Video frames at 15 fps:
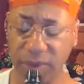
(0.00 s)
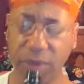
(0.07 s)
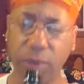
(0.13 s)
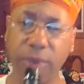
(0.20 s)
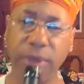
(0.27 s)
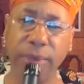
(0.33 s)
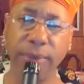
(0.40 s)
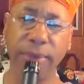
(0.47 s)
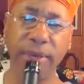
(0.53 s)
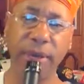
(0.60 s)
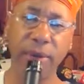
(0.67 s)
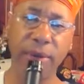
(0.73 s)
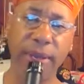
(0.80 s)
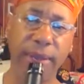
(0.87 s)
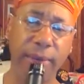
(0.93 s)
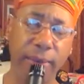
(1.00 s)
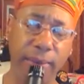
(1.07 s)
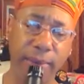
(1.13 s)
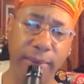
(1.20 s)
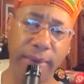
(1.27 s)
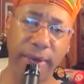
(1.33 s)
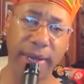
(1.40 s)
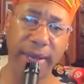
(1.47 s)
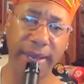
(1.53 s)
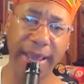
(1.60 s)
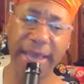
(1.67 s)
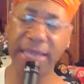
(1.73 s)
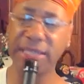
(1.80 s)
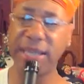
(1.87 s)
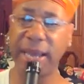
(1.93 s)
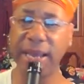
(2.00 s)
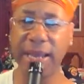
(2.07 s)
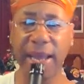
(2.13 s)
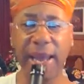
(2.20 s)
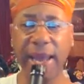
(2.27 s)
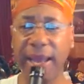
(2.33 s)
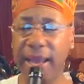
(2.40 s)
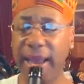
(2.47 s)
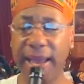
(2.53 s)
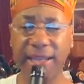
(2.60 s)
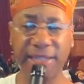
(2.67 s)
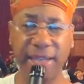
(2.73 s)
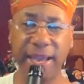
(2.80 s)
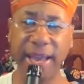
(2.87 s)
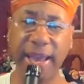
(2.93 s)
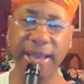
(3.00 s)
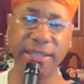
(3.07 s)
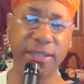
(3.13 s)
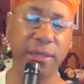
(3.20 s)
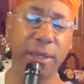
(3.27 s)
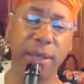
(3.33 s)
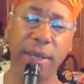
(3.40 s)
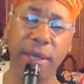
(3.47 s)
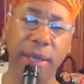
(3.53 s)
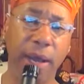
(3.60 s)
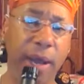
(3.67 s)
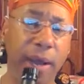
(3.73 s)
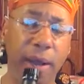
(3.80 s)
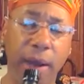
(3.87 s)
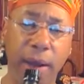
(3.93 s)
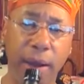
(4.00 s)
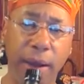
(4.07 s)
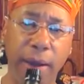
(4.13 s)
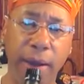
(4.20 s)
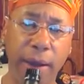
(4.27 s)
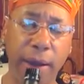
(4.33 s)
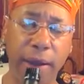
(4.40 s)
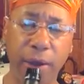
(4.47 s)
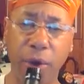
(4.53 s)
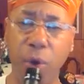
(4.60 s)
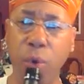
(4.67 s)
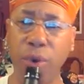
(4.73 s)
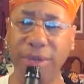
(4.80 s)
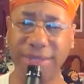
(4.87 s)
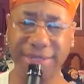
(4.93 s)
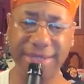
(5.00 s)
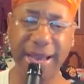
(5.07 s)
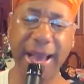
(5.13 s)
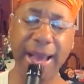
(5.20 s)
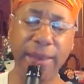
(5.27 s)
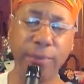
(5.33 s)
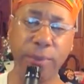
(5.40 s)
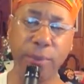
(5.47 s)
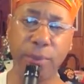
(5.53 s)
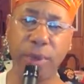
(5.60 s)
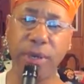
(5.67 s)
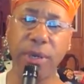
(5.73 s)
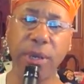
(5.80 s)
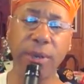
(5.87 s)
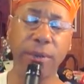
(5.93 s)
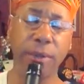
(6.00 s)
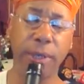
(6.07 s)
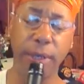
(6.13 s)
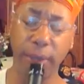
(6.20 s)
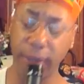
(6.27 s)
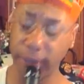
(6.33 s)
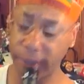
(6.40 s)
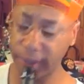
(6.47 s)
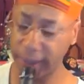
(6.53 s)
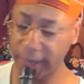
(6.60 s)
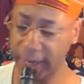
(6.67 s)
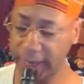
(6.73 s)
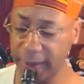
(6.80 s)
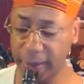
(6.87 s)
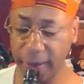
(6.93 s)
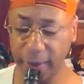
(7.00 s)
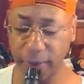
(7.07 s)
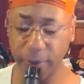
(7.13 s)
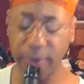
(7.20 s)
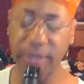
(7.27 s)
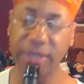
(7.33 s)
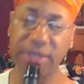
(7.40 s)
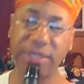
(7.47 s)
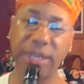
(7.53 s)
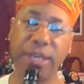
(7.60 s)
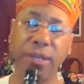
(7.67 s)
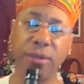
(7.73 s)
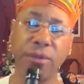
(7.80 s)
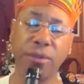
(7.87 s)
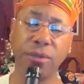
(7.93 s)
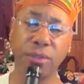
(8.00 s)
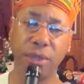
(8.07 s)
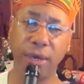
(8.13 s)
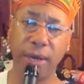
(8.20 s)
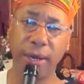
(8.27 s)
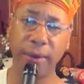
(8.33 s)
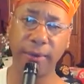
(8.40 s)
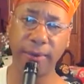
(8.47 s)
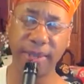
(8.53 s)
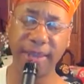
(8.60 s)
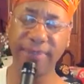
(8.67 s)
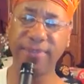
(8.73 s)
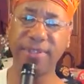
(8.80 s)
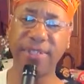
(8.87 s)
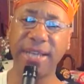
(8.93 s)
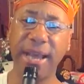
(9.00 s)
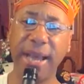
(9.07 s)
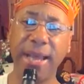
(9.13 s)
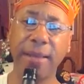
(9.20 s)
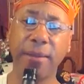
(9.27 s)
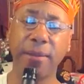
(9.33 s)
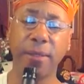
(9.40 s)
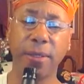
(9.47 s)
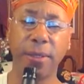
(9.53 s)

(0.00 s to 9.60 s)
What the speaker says: so we know that anti-gang, anti-hazing coincide with one another, and we continue to emphasize